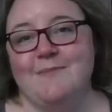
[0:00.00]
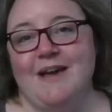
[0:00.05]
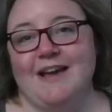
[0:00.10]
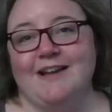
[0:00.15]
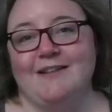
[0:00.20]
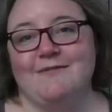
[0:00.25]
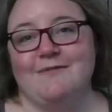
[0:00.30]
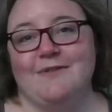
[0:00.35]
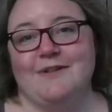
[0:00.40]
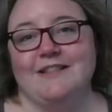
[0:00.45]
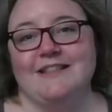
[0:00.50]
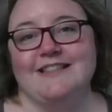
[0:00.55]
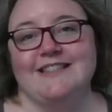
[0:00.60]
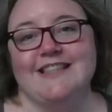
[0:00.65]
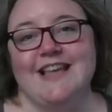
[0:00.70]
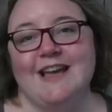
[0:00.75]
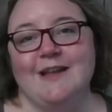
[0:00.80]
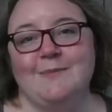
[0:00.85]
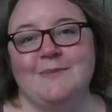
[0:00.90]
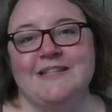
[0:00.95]
back and forth
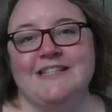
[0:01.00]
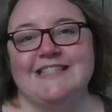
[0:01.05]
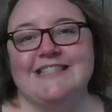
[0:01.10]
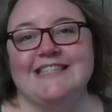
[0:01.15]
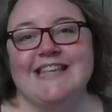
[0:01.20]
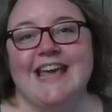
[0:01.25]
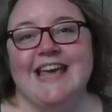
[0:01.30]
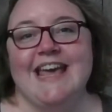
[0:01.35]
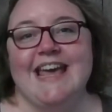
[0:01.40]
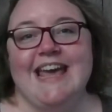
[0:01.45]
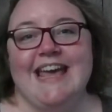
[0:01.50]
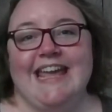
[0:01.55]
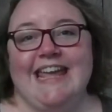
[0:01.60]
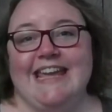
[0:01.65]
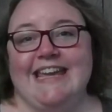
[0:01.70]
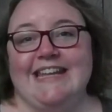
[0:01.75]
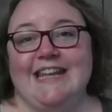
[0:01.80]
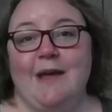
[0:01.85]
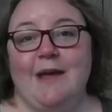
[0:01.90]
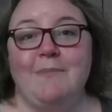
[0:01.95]
assignments
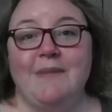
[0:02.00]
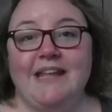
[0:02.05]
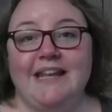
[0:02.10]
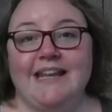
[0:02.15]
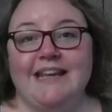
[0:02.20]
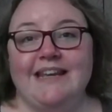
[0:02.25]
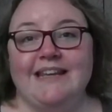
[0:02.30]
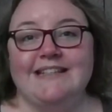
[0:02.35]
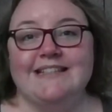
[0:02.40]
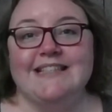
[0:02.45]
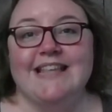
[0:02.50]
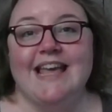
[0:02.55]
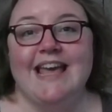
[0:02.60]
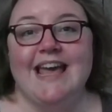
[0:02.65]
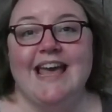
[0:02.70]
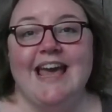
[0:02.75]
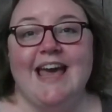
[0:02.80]
and at meetings.